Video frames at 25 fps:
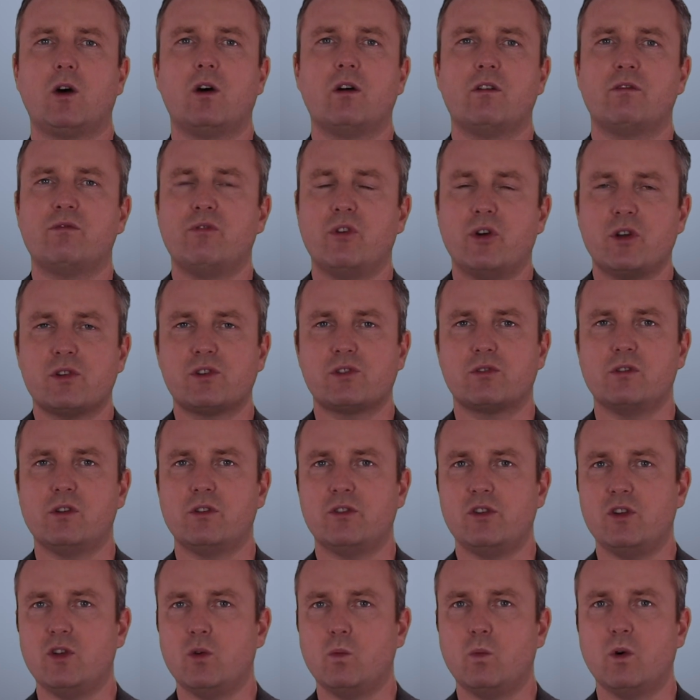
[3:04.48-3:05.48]
our virtual
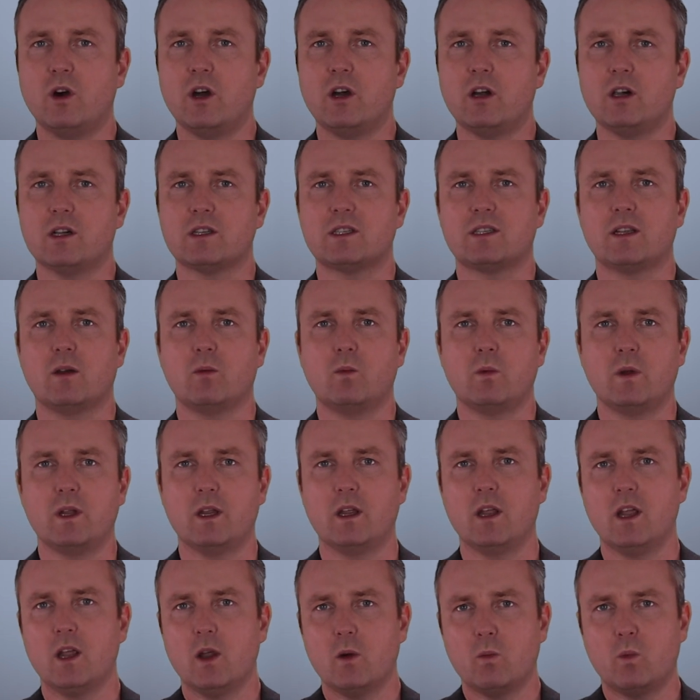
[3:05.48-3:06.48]
new worlds that
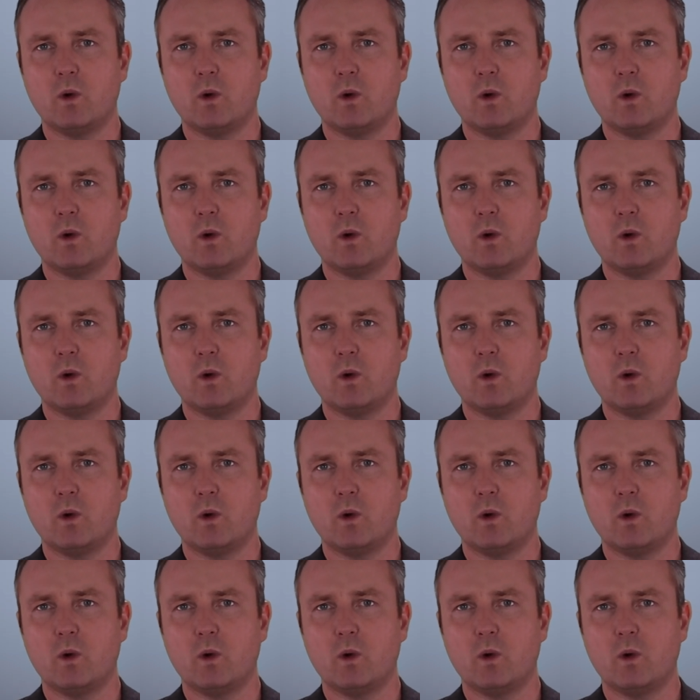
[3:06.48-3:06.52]
we